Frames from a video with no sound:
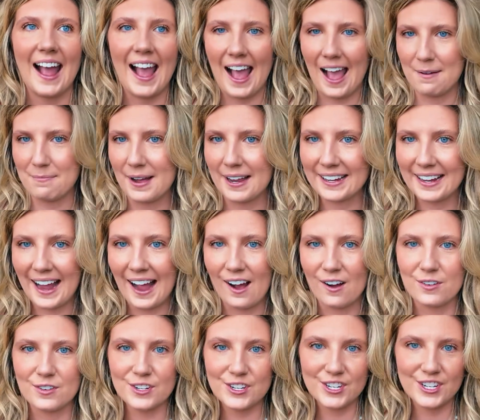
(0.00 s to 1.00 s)
at my
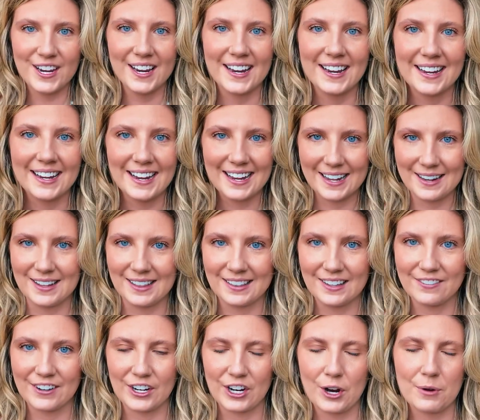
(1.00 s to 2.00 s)
couch in the
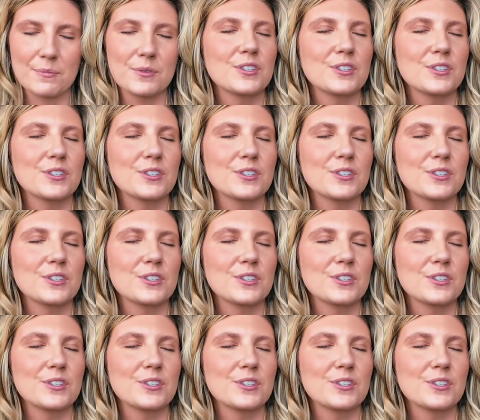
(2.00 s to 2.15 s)
living room.